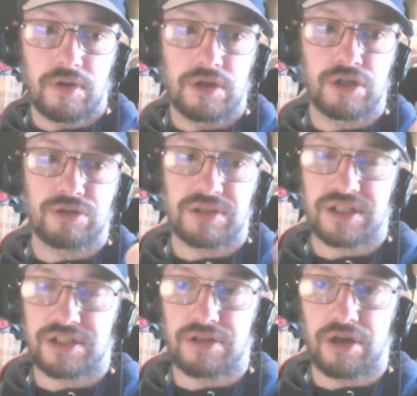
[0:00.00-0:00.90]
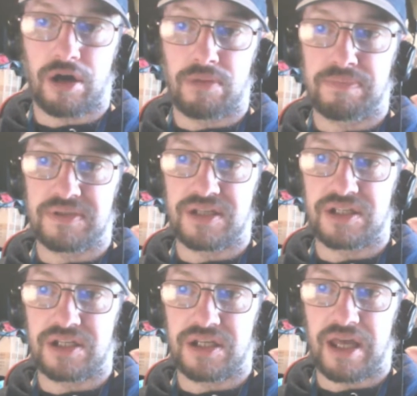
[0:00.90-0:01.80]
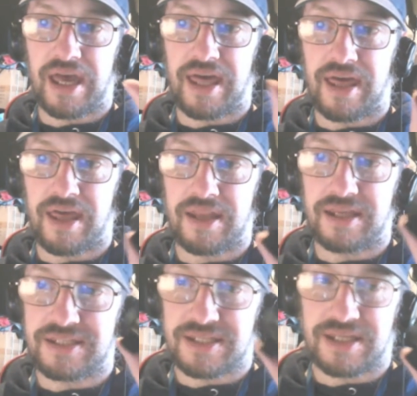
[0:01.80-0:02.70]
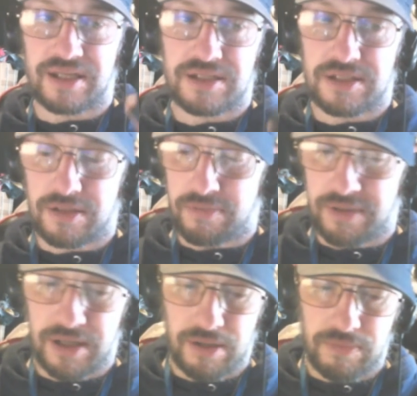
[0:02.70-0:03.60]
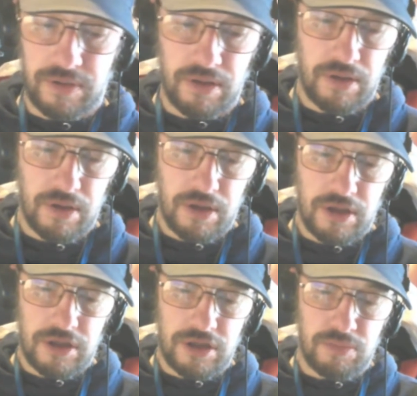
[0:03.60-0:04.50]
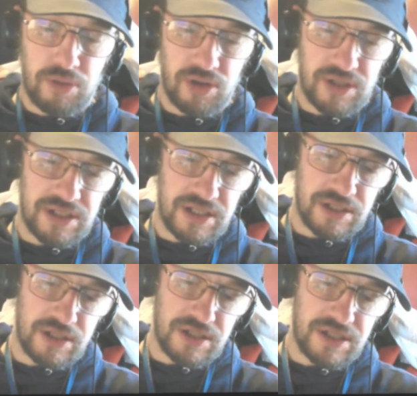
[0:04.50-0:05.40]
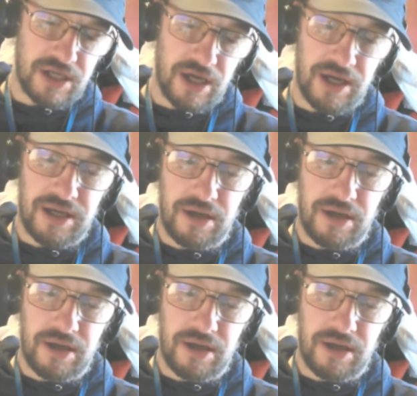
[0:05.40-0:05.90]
You twist it to the on position, and it sticks to the window. You put this into the side.